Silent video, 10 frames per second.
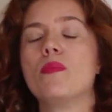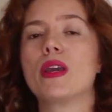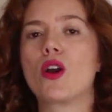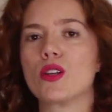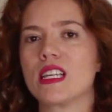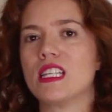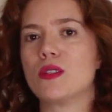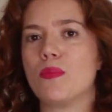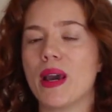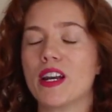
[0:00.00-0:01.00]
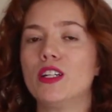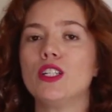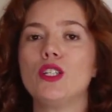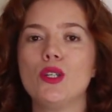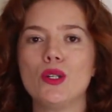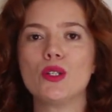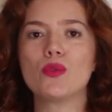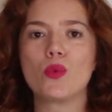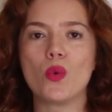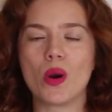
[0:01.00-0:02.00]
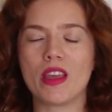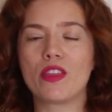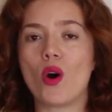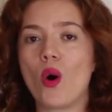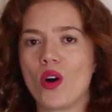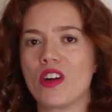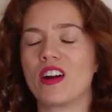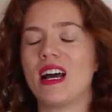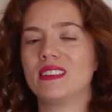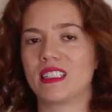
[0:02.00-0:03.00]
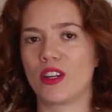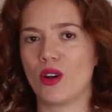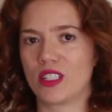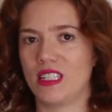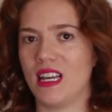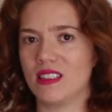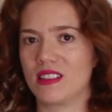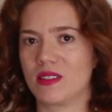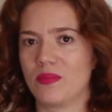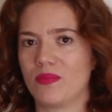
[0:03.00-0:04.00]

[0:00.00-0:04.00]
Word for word: Because it's better used with other antioxidants.